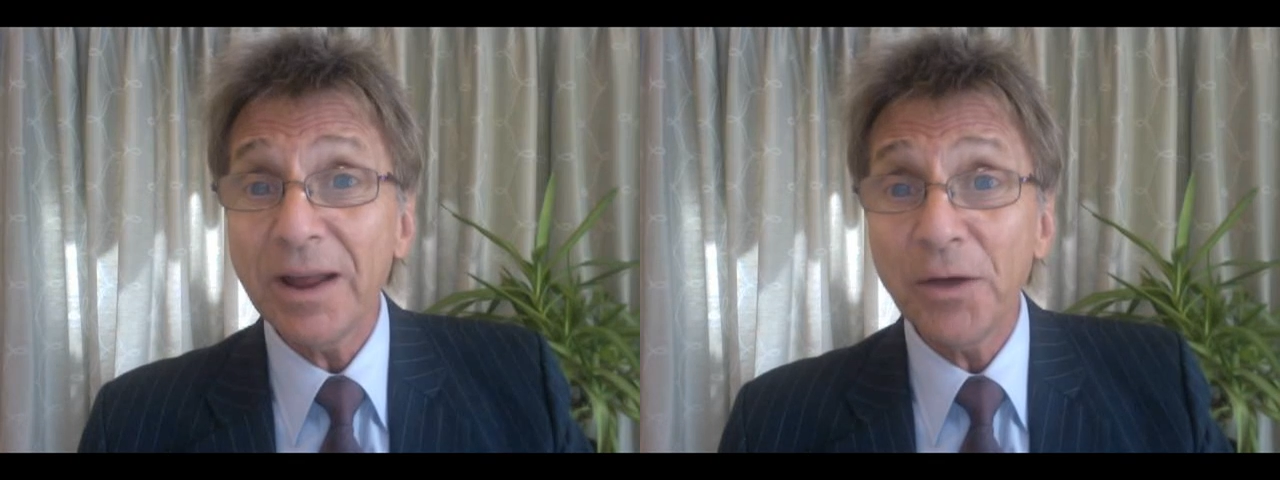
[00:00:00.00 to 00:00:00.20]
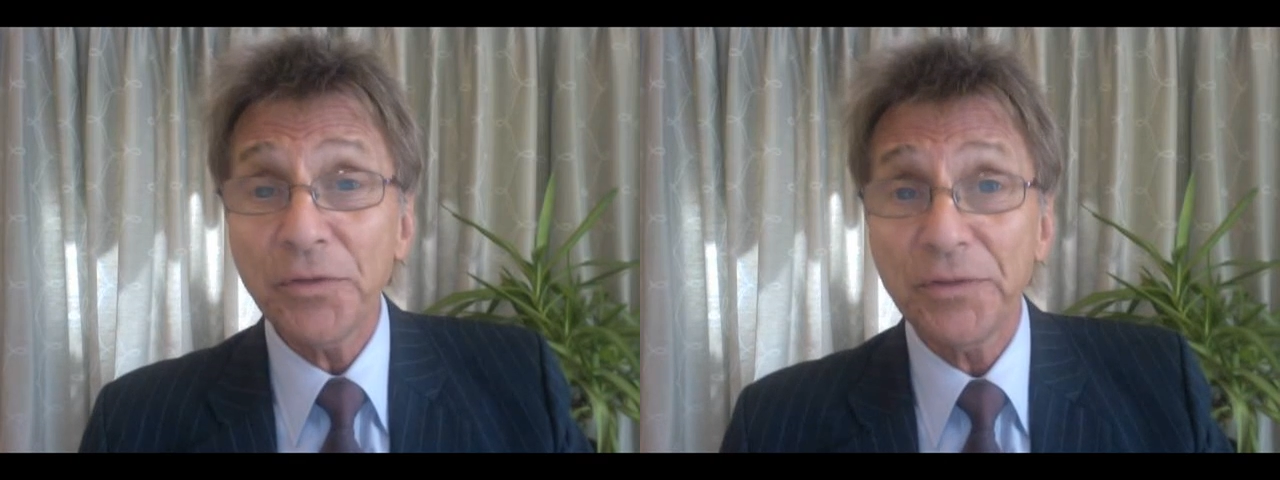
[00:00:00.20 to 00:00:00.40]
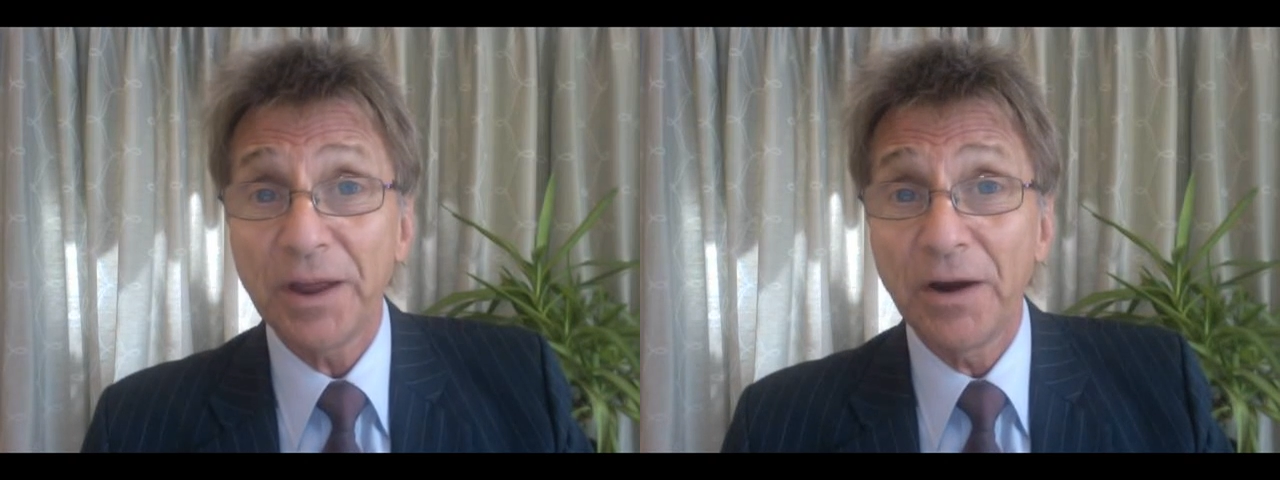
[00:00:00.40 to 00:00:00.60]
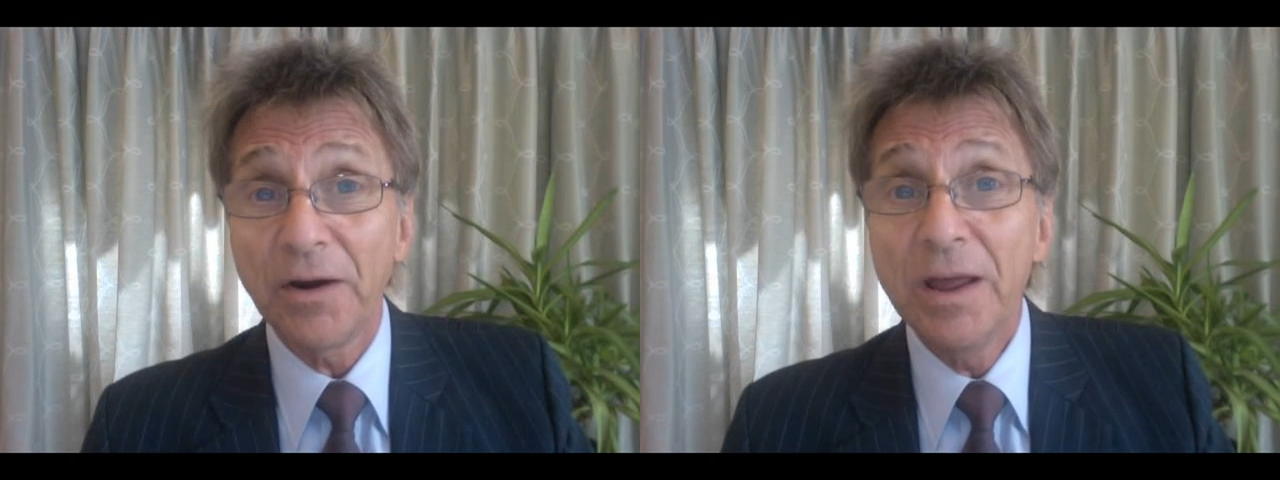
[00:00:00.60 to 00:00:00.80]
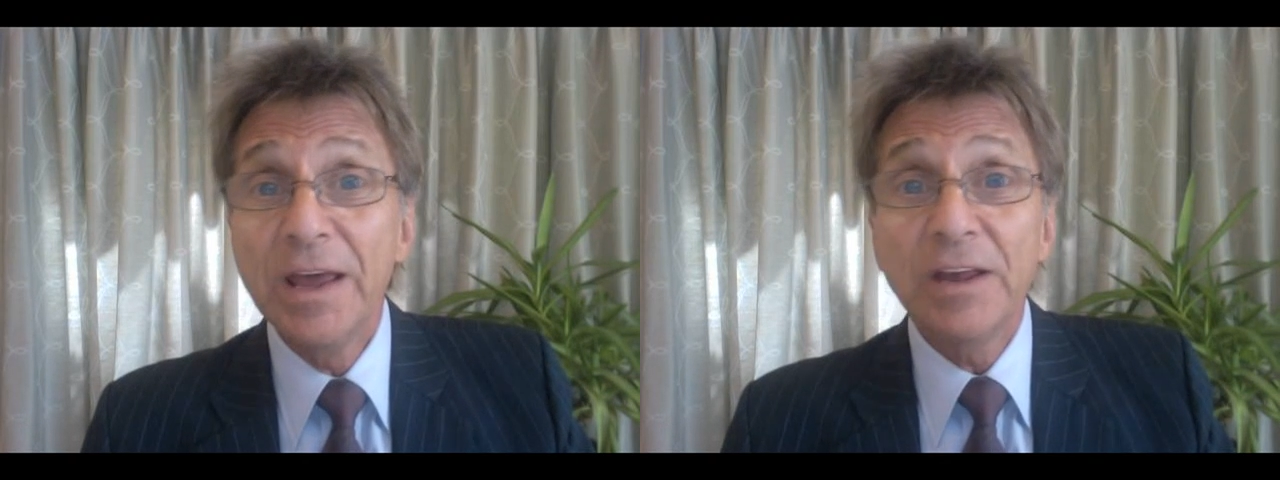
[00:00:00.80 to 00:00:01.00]
health care
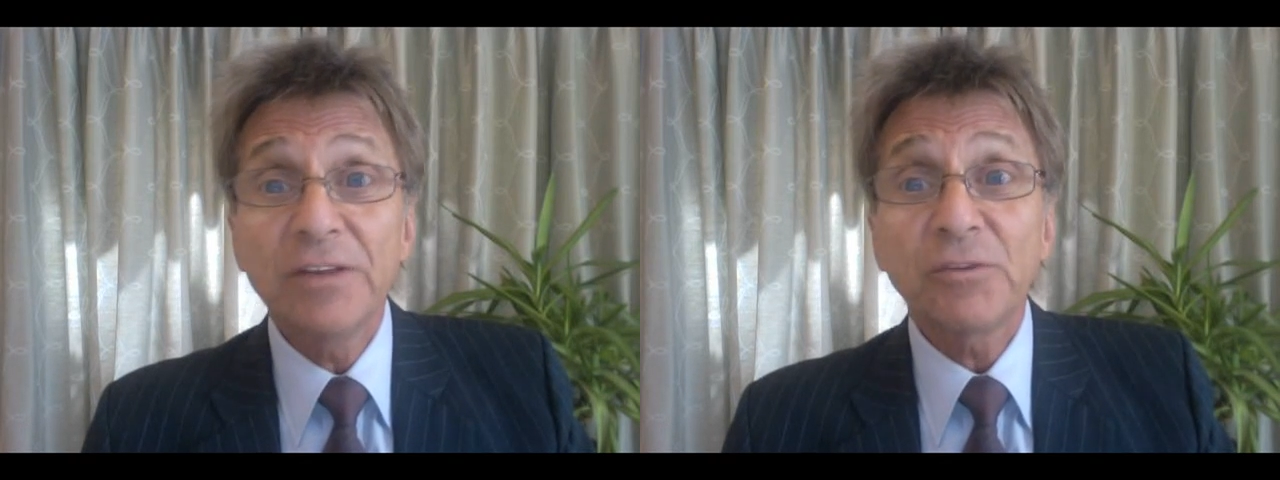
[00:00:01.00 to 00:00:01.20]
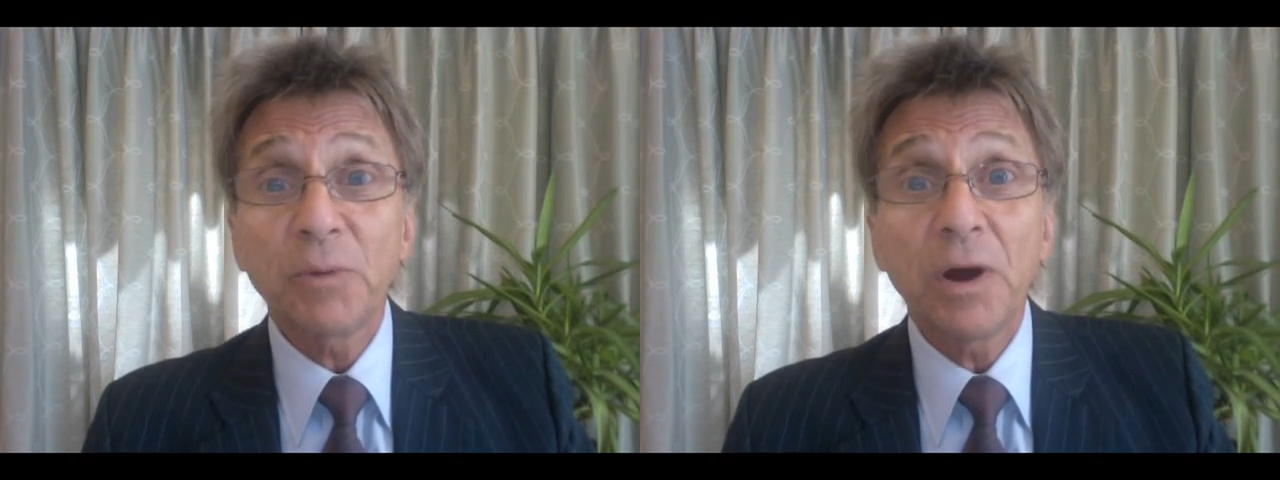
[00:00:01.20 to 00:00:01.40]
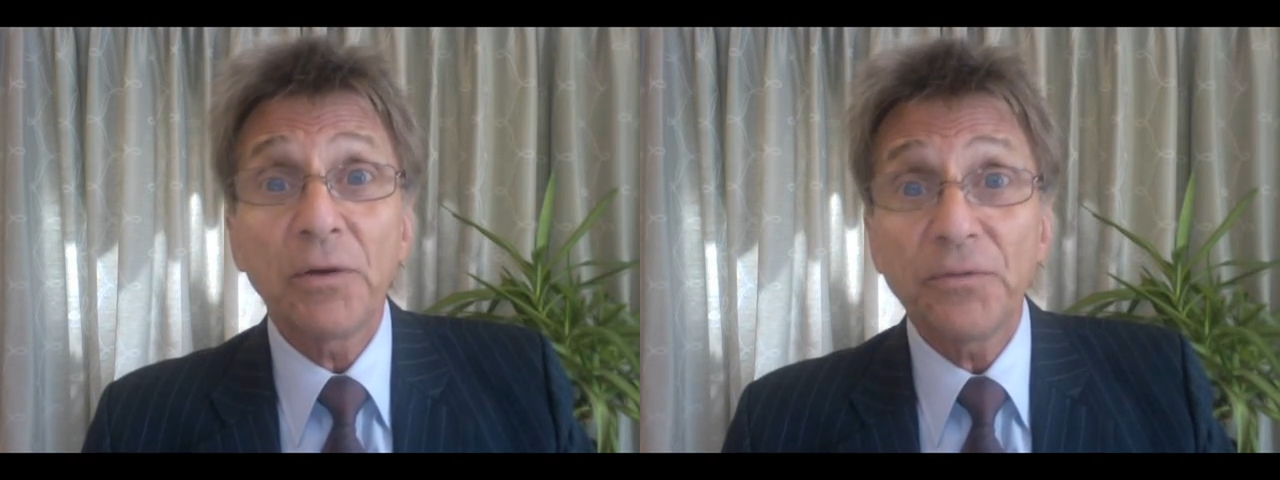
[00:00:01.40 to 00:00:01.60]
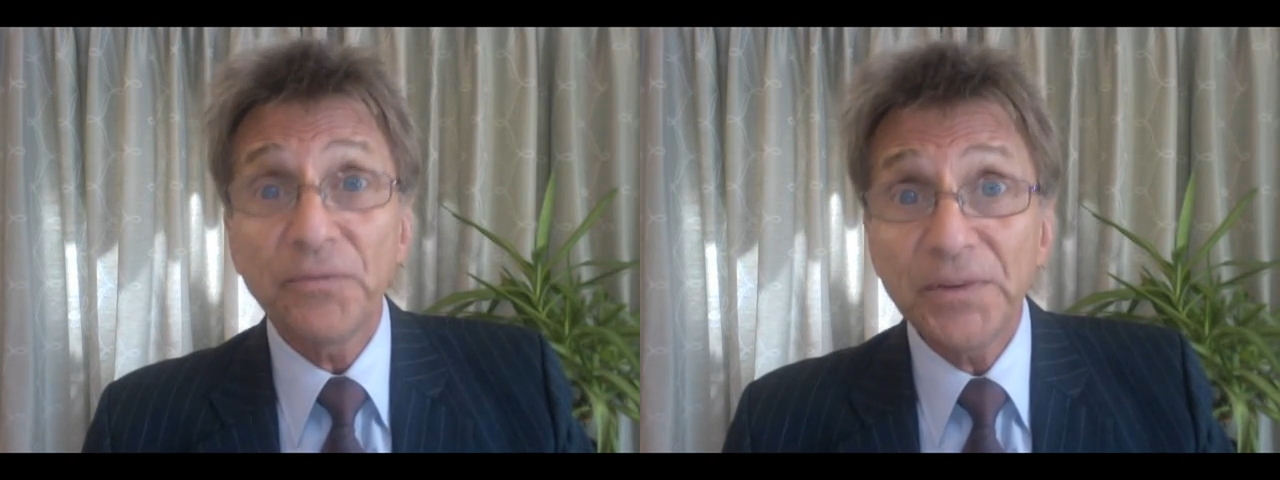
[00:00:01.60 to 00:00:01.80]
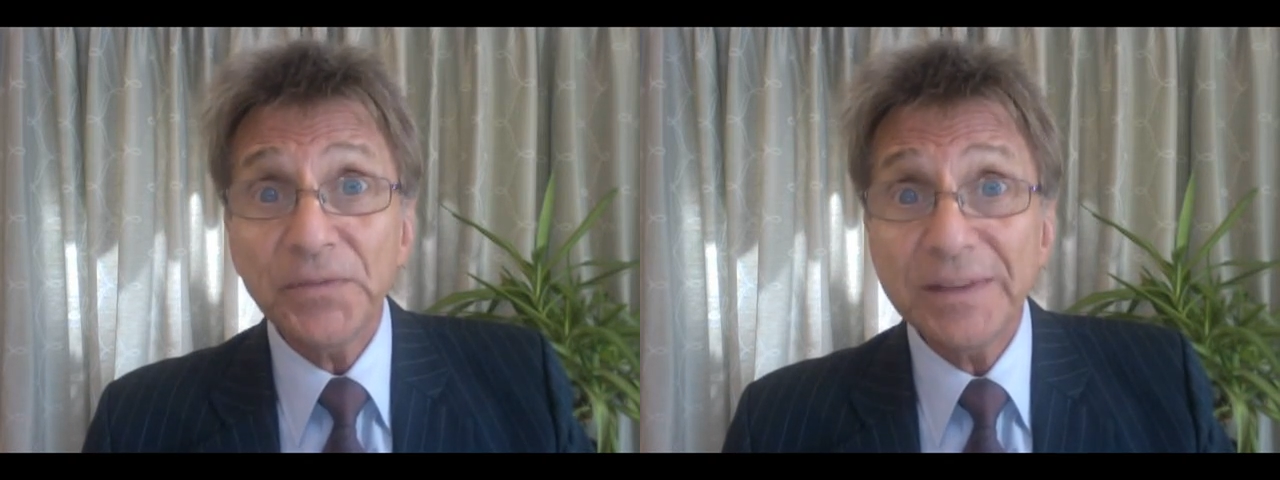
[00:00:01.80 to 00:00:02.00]
is around
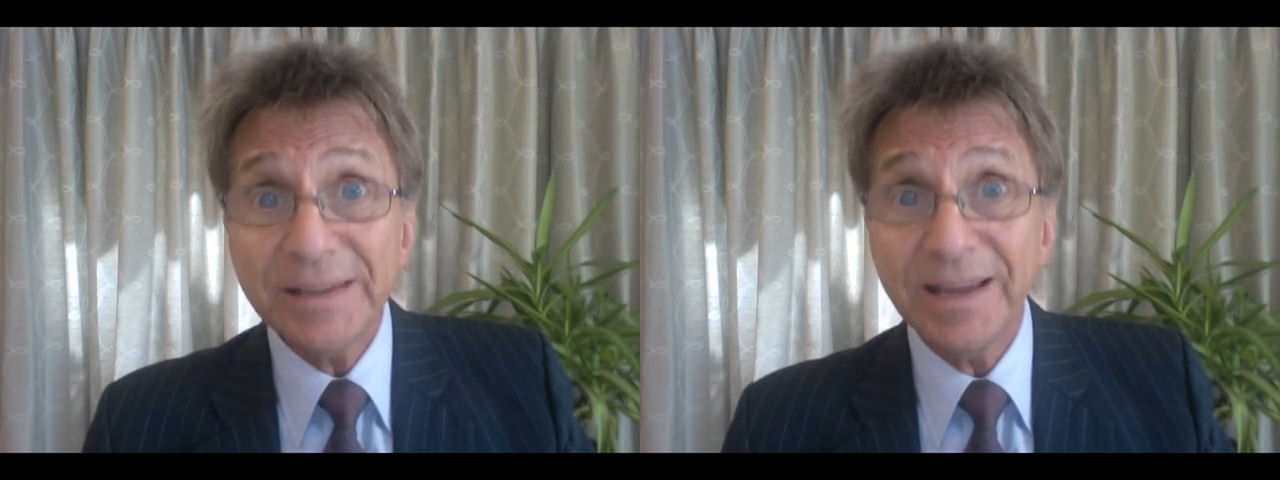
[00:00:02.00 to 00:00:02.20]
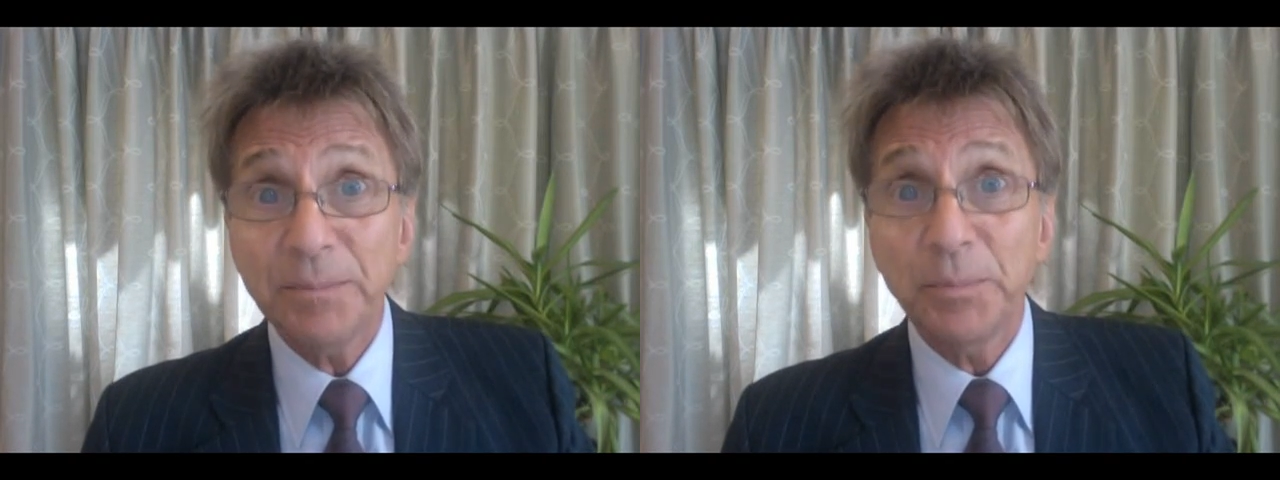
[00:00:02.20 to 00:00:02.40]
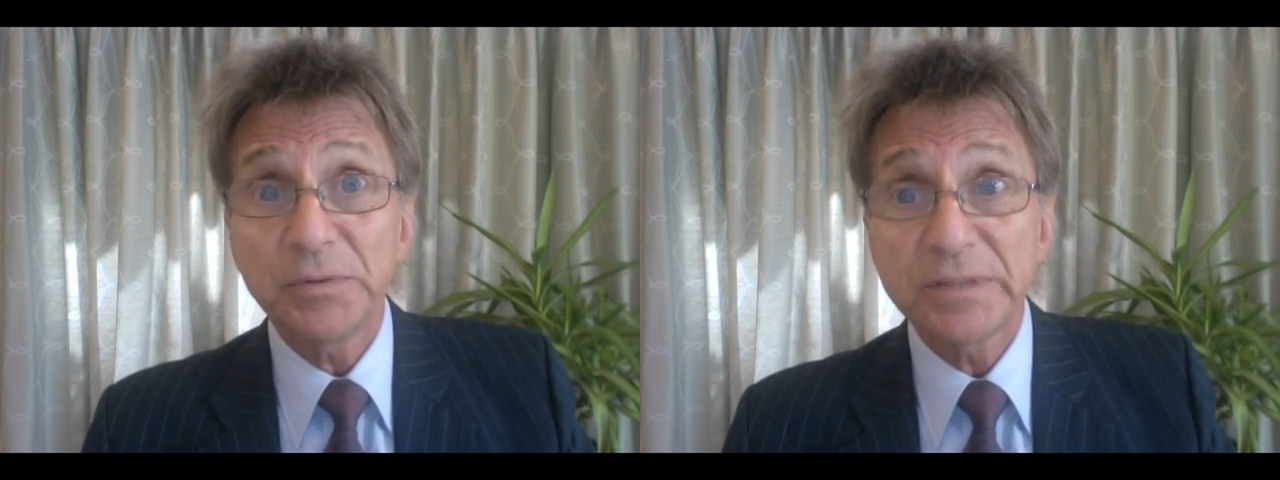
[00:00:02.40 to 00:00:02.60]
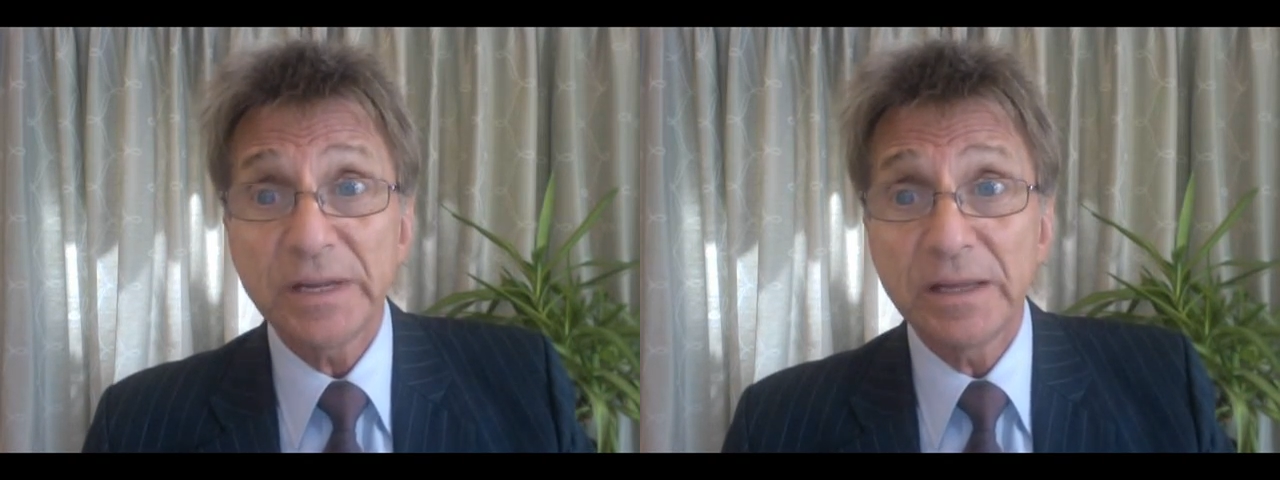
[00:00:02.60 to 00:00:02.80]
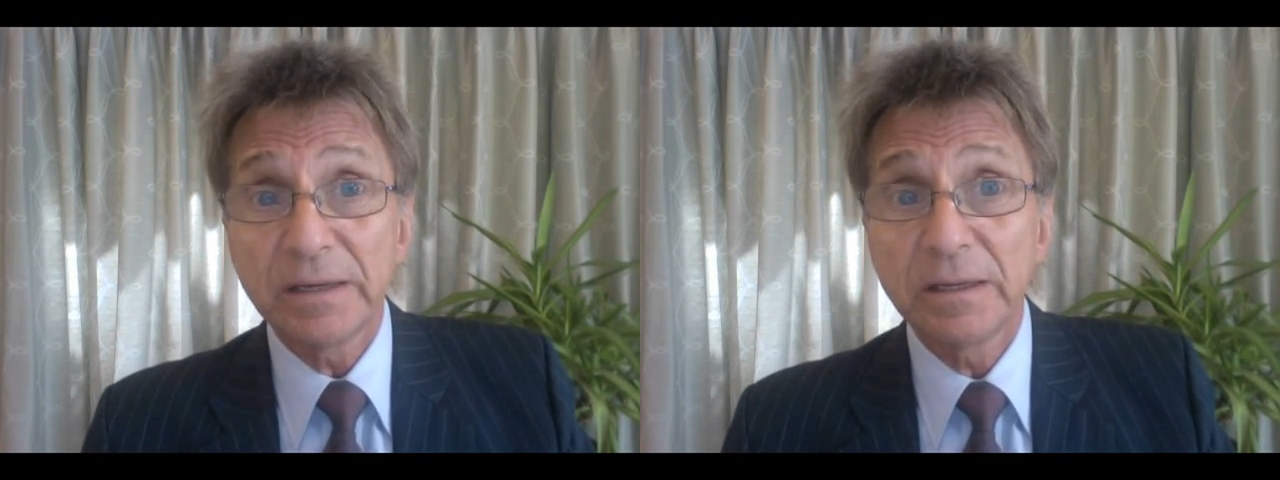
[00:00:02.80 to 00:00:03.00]

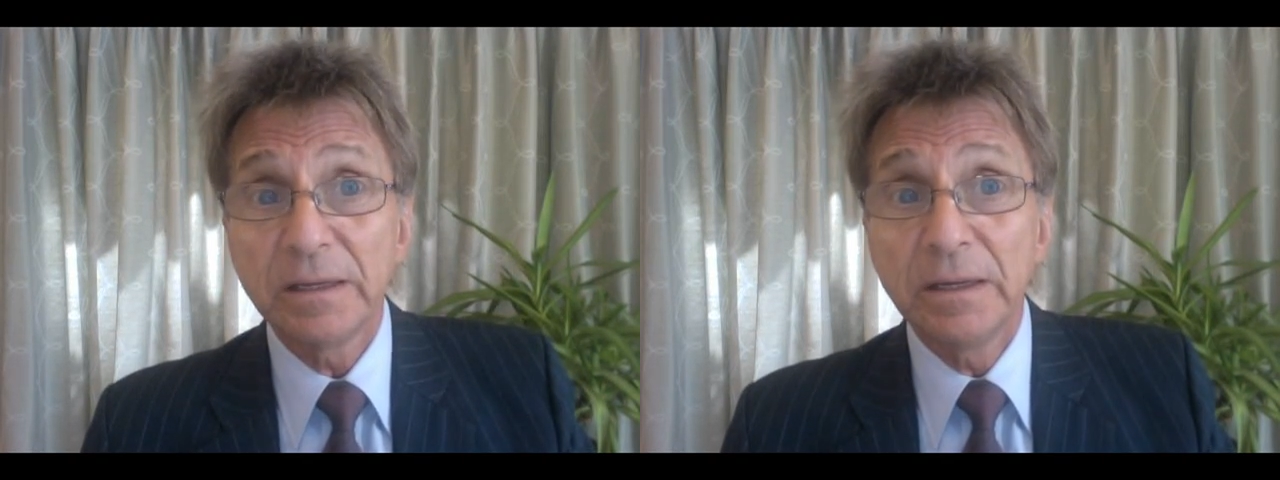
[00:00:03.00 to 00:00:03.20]
58%.